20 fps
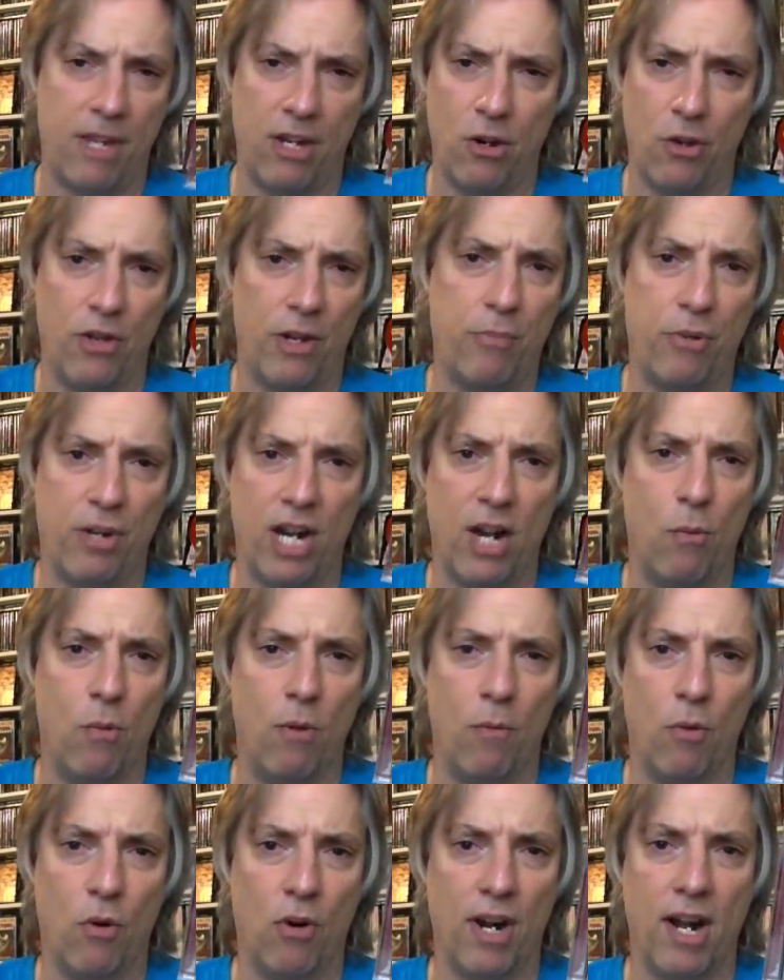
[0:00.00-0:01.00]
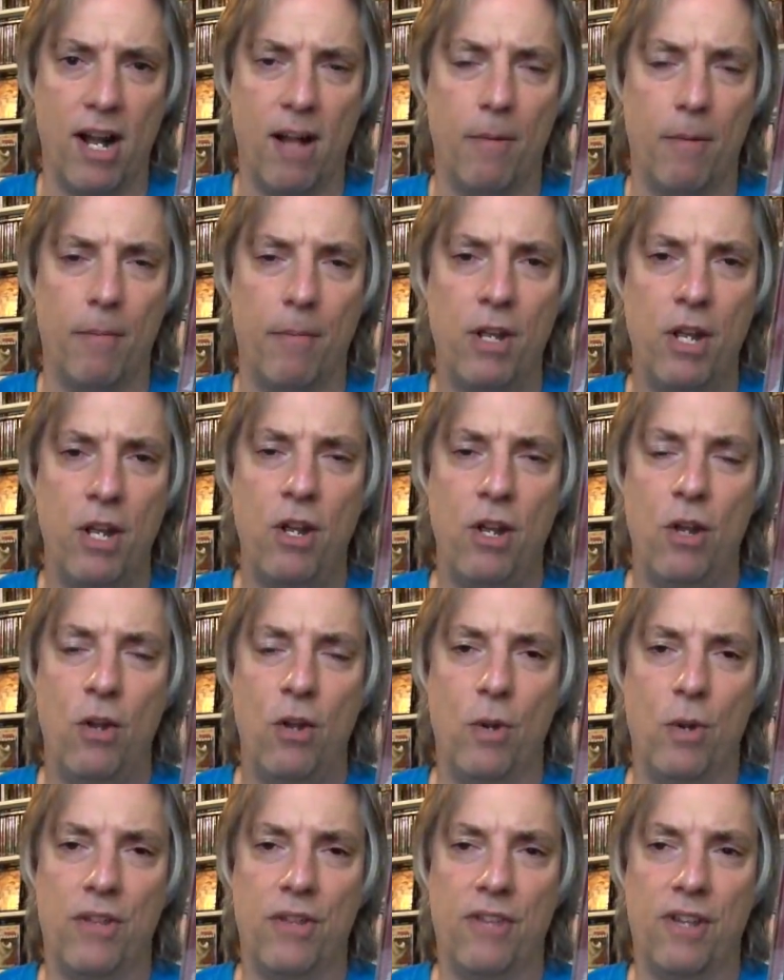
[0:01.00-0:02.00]
I know they put out one more album
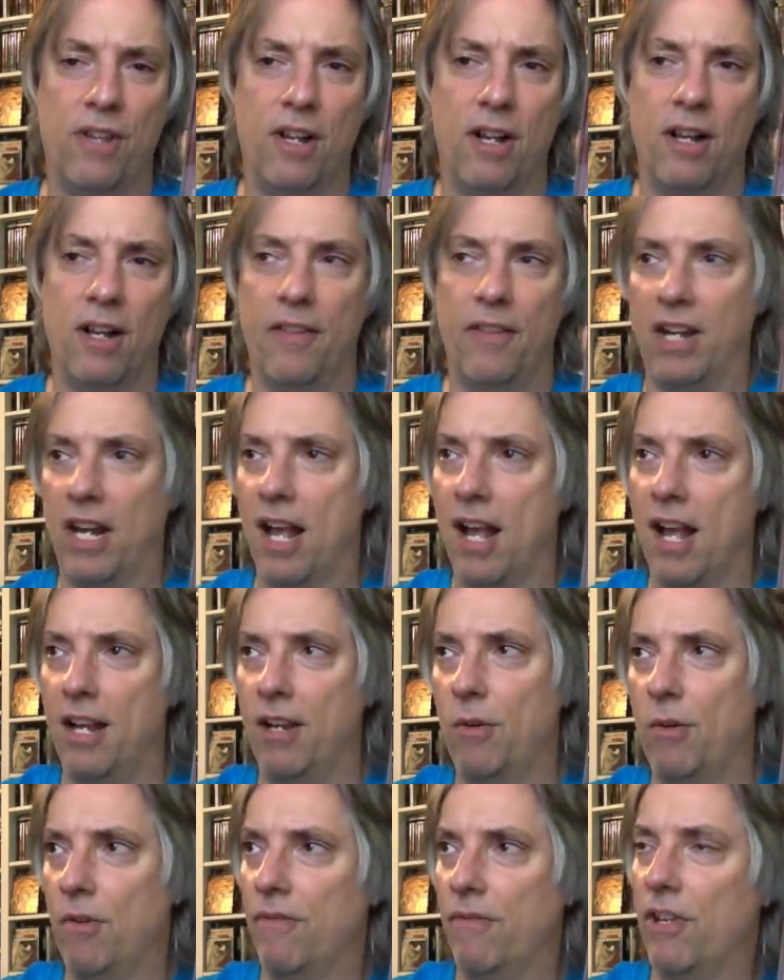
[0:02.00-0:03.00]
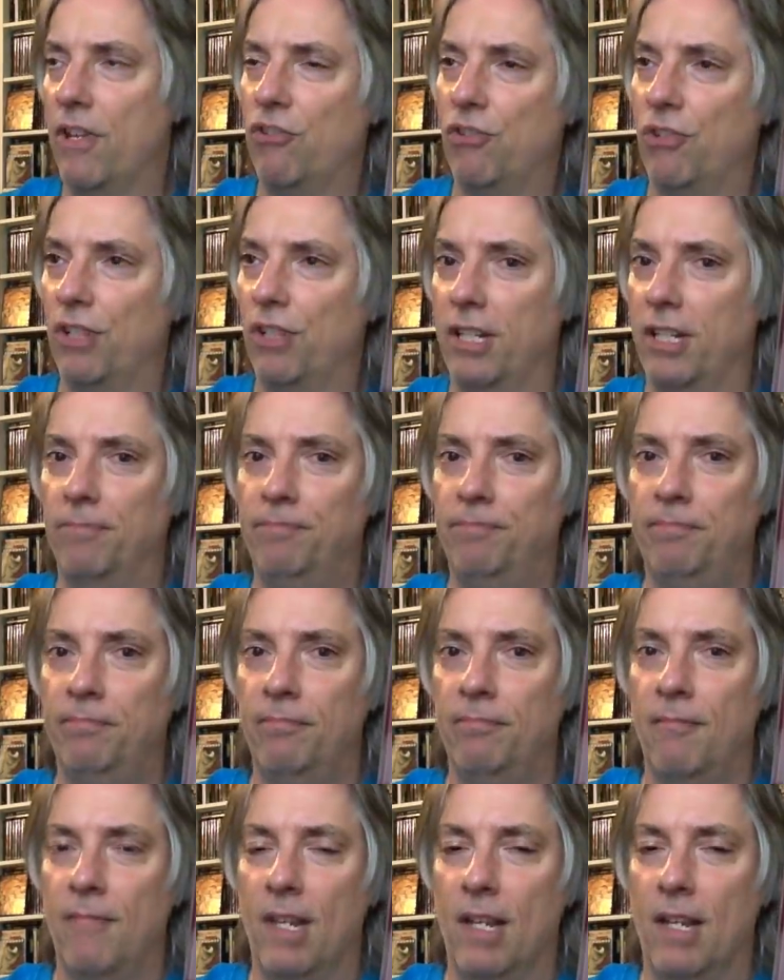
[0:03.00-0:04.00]
with uh, the guy who eventually
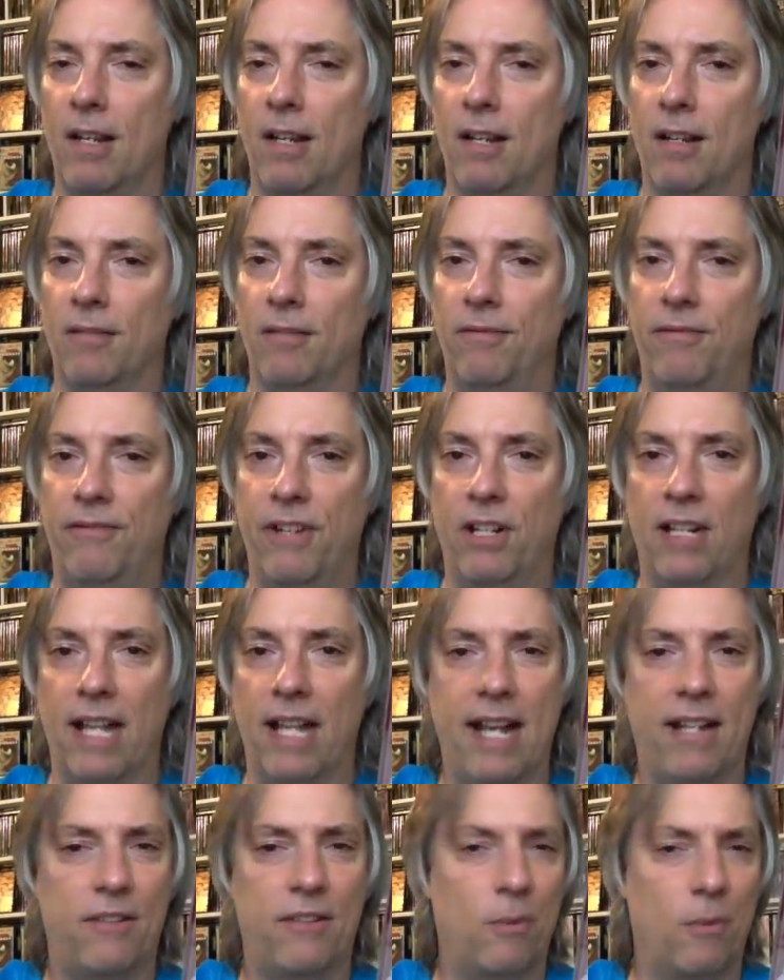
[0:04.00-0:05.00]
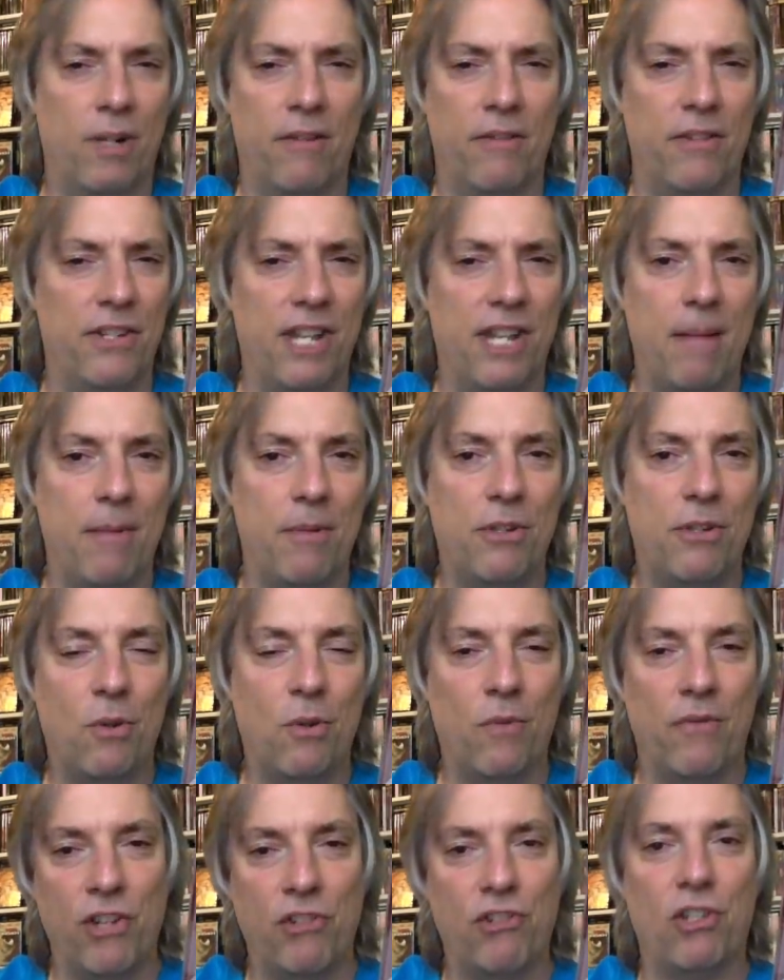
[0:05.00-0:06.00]
uh, Phil X or whatever his name is, who
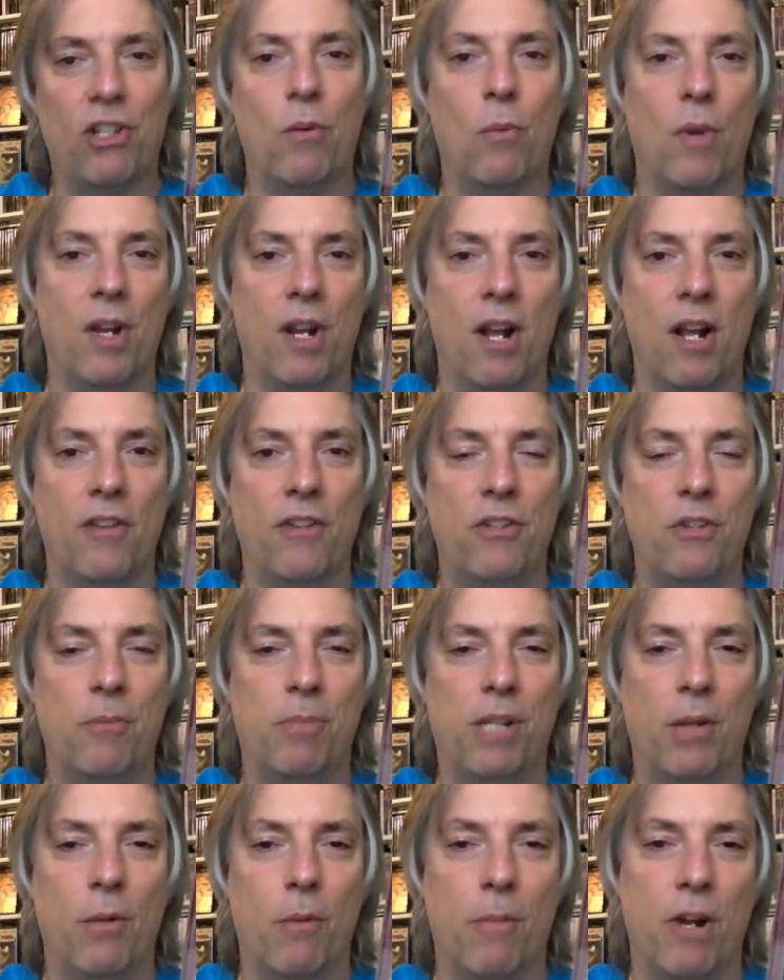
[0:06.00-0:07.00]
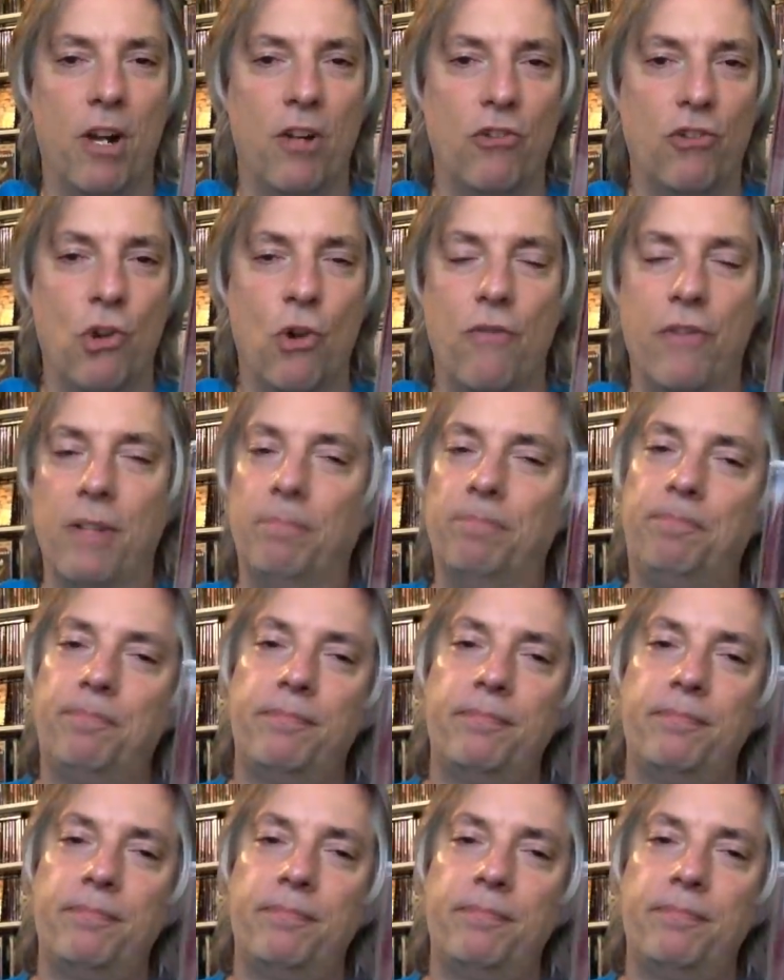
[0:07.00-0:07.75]
eventually went on to play with Bon Jovi.